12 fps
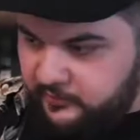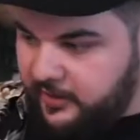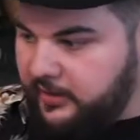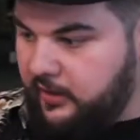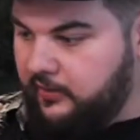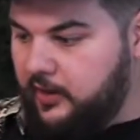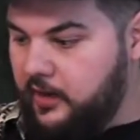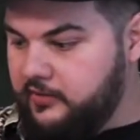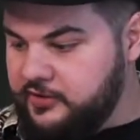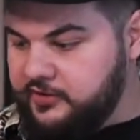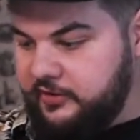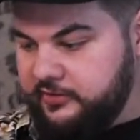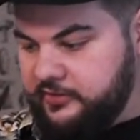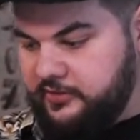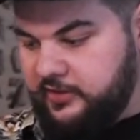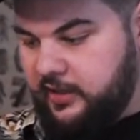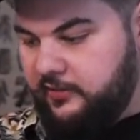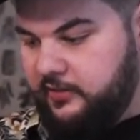Right now, our sauce,
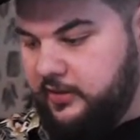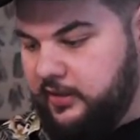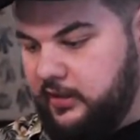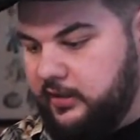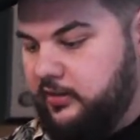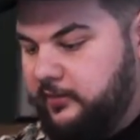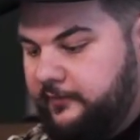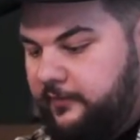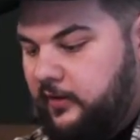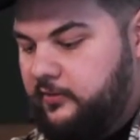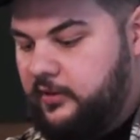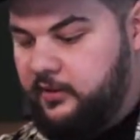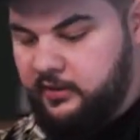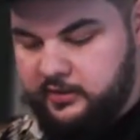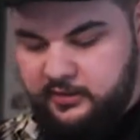our cauliflower